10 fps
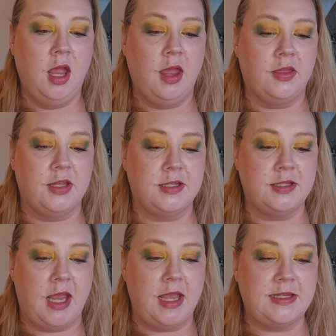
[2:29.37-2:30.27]
The
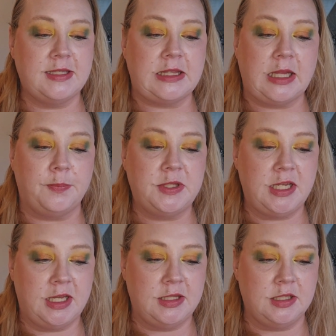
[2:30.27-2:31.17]
Saie Slip
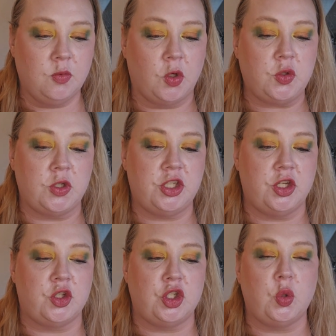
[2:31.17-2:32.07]
Tint, which was
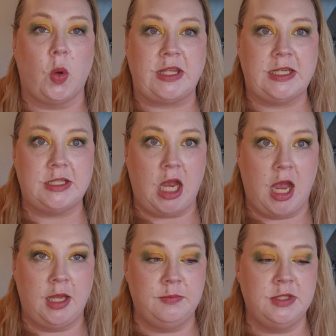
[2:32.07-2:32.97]
used 20
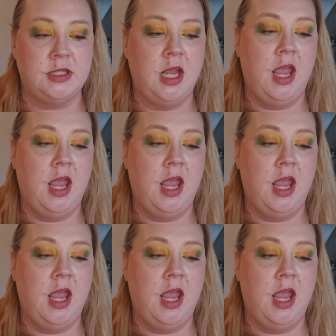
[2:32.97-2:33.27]
times